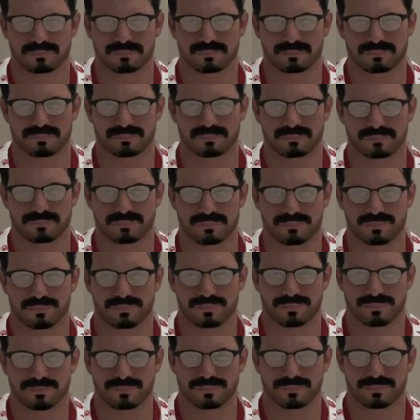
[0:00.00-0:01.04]
the
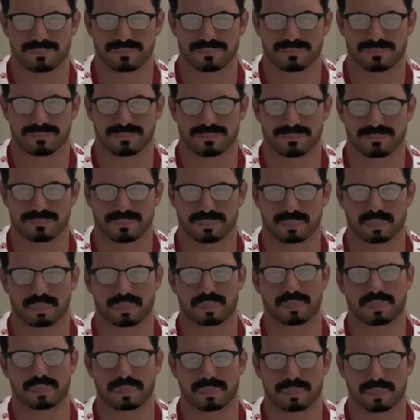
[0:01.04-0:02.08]
mantle of carrying it
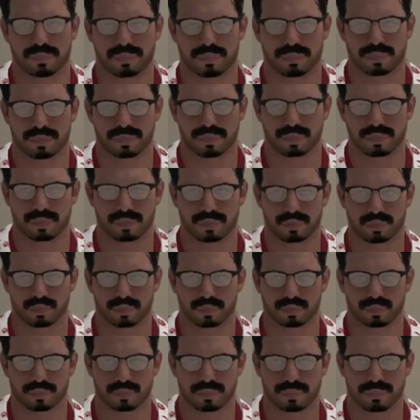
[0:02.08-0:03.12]
on his shoulders.